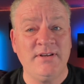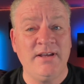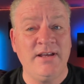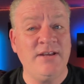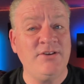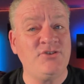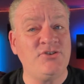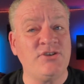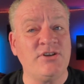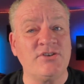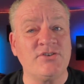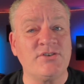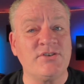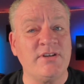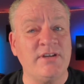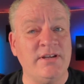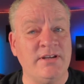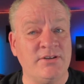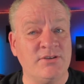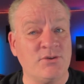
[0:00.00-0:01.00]
It just
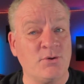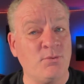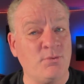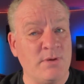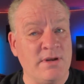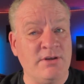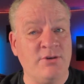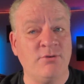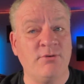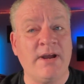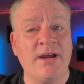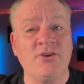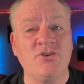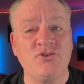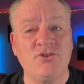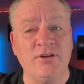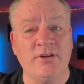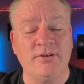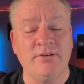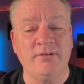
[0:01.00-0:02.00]
is a
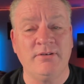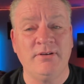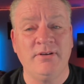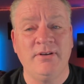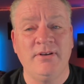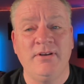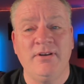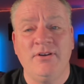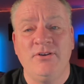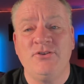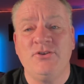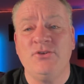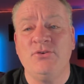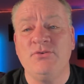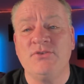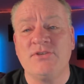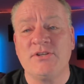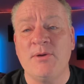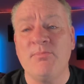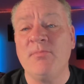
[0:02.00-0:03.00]
redirection to
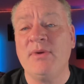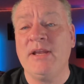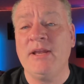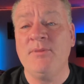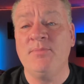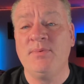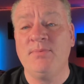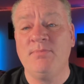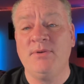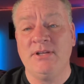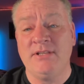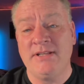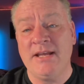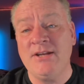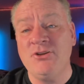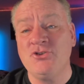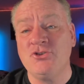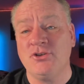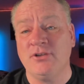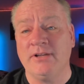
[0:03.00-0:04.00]
somebody
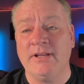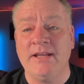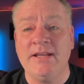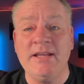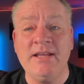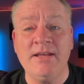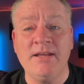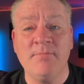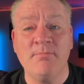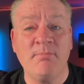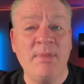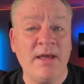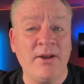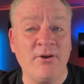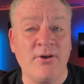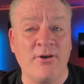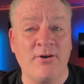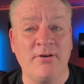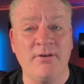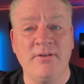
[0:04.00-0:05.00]
potentially
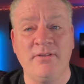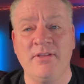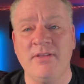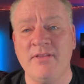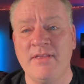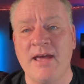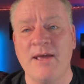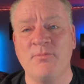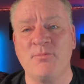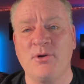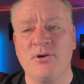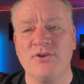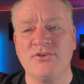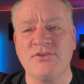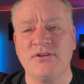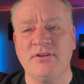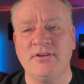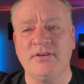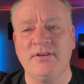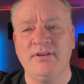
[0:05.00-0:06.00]
better than that
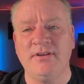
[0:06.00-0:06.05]
person.